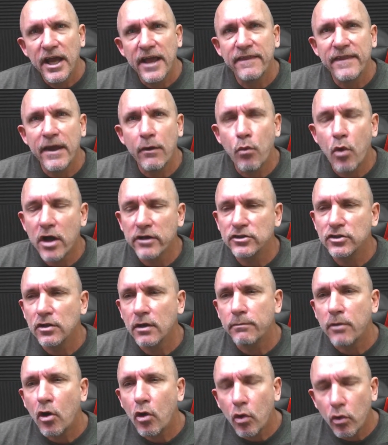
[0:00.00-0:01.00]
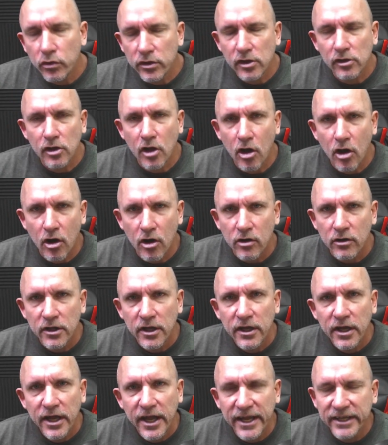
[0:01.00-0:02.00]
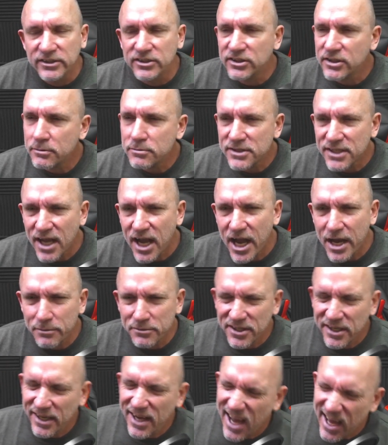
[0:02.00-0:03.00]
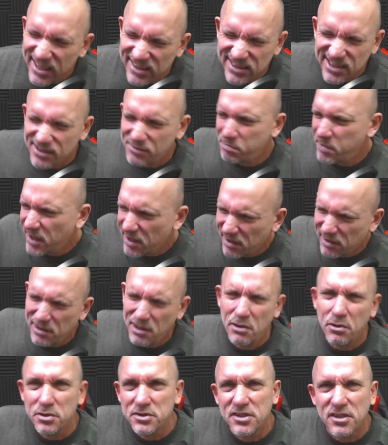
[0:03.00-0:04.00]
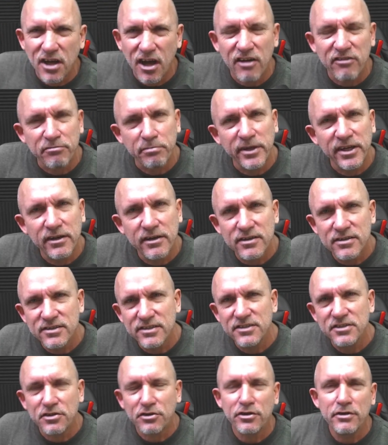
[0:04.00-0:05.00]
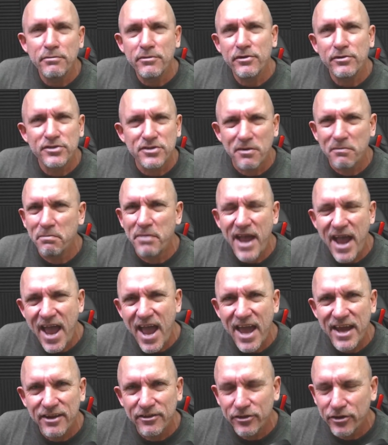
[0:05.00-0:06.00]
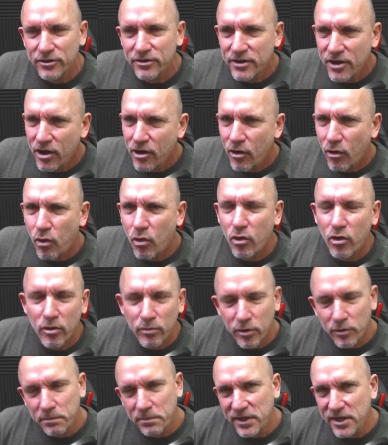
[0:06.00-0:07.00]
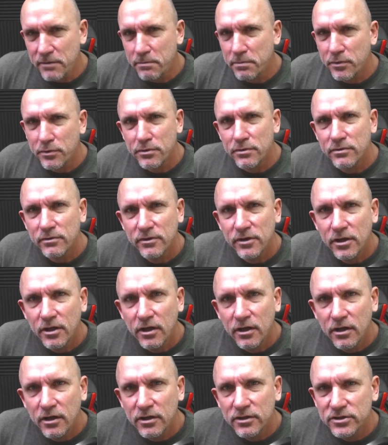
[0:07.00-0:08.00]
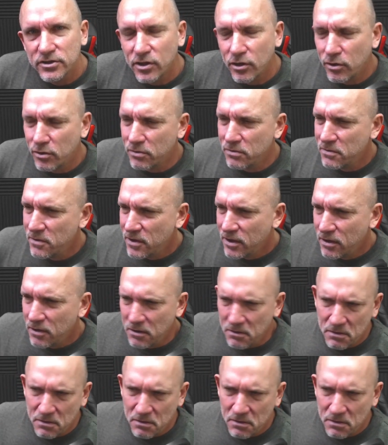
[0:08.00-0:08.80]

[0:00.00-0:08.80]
and they want to uphold the law. And sometimes they got to just be a little tough because these criminals are bad and they're horrible people. So